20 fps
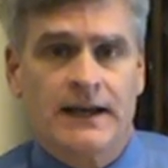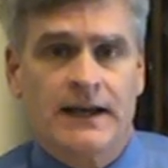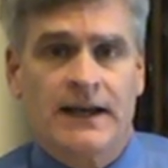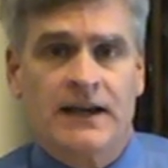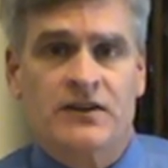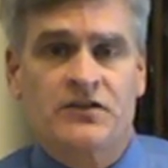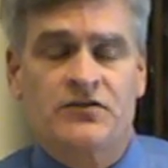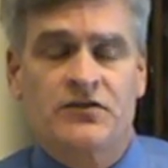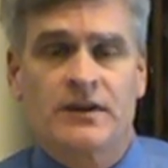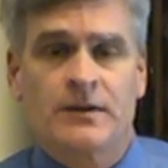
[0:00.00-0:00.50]

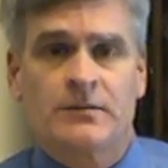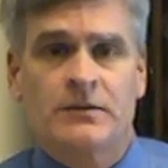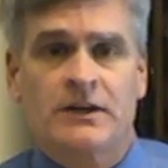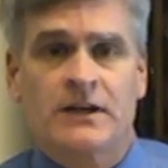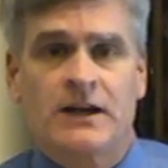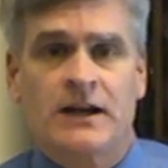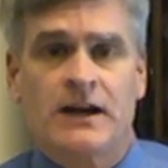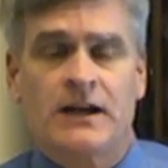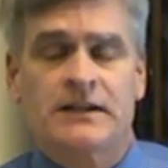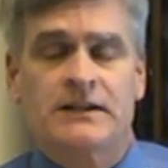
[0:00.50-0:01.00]
ask them to
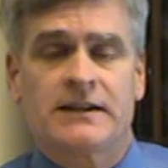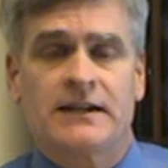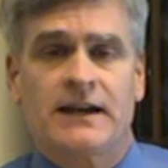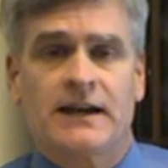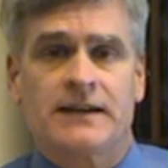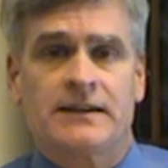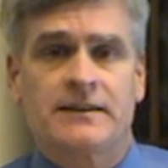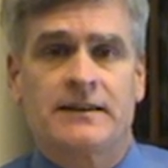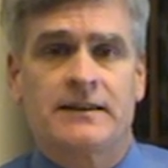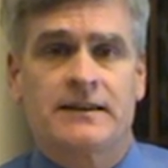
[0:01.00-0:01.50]

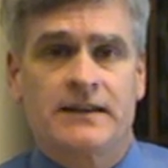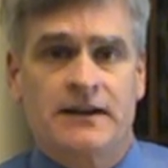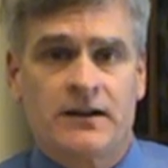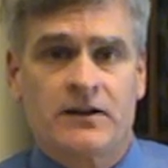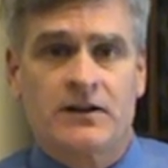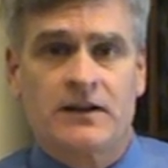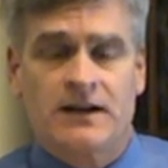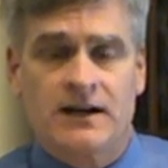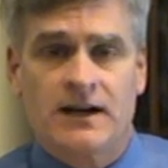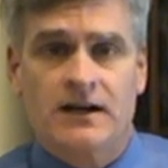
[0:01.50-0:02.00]
contact
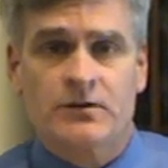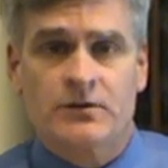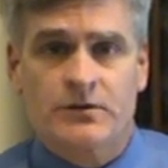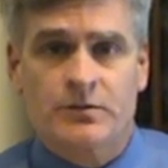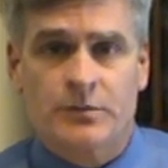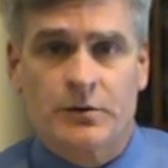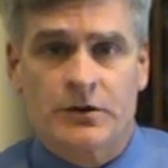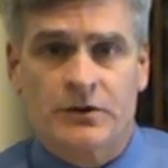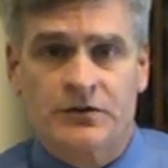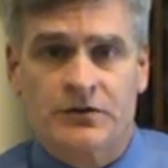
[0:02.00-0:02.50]
their
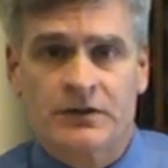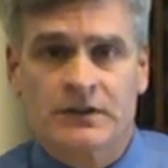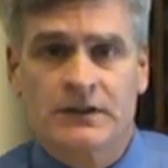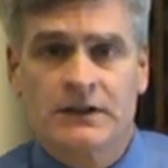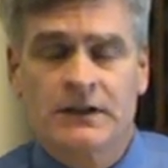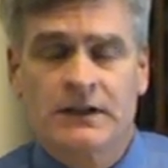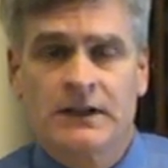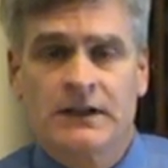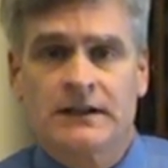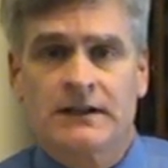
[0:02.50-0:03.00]
congressperson,
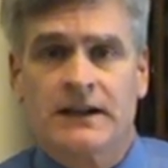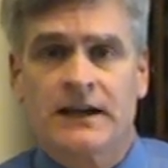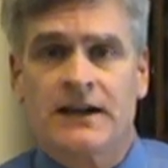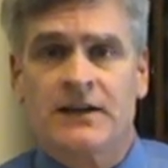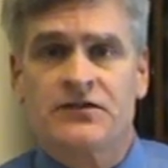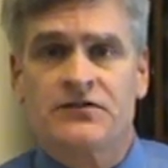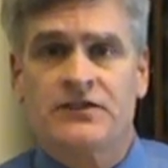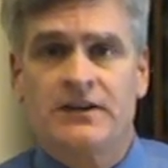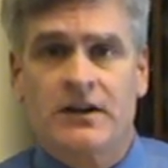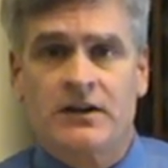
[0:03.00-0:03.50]
to
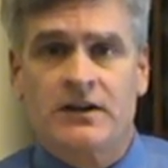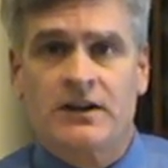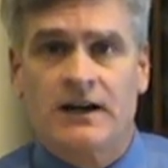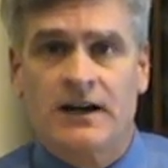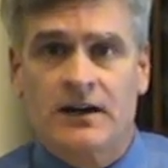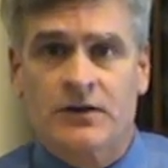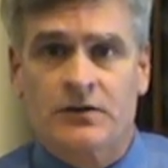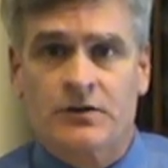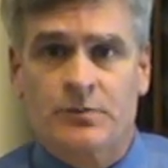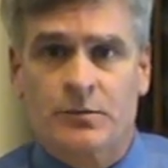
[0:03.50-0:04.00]
ask their
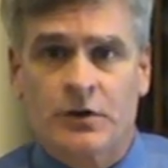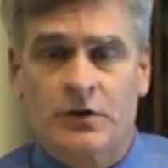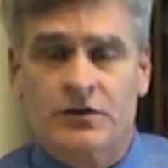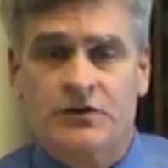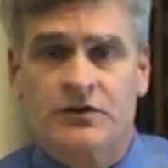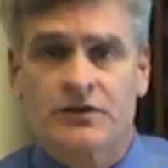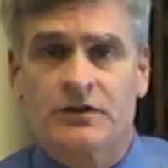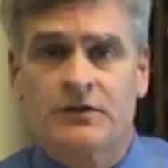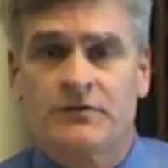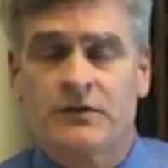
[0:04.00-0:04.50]

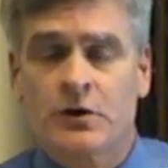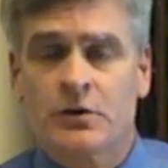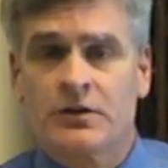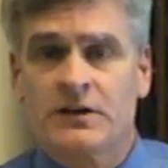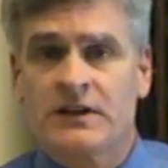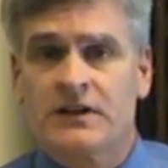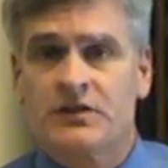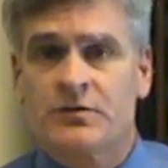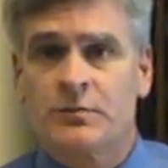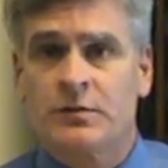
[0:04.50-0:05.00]
congressperson to vote
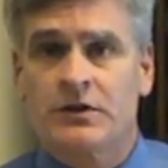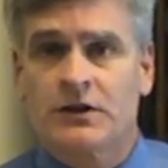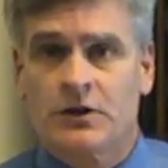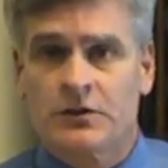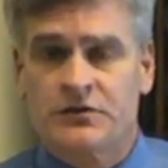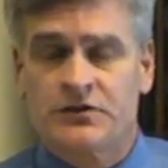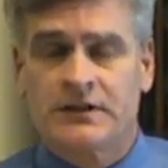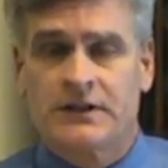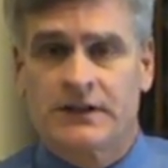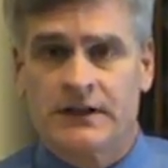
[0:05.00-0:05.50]
against
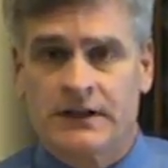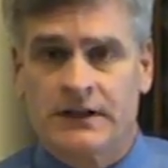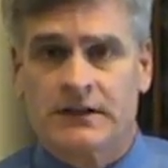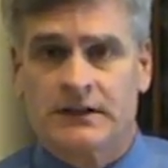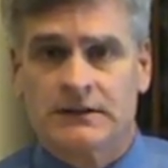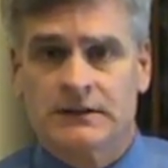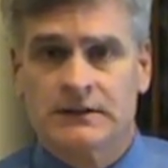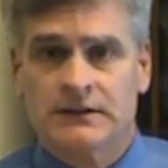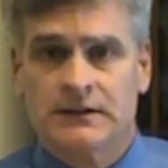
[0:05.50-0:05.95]
Pelosi Care.